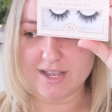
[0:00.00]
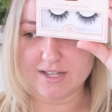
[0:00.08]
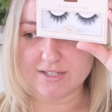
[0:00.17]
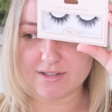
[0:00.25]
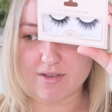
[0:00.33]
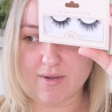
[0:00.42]

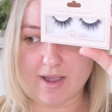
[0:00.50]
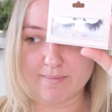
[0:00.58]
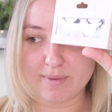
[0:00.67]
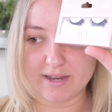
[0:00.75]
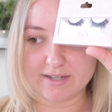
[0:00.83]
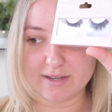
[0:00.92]
So I
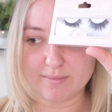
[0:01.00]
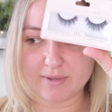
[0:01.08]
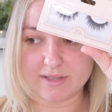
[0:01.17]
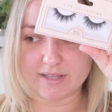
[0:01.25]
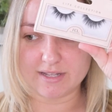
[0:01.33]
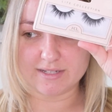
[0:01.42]
picked up
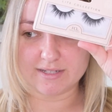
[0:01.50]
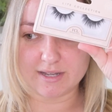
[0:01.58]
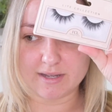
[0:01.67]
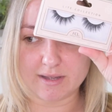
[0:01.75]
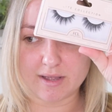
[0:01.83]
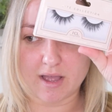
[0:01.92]
this
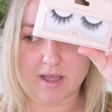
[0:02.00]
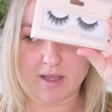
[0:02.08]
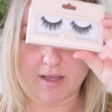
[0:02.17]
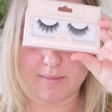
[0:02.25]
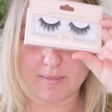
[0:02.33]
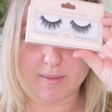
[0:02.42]

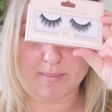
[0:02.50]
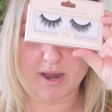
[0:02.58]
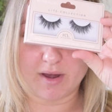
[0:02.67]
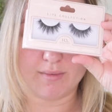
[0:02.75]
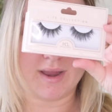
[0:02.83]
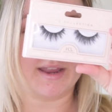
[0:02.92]

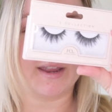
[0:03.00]
pair right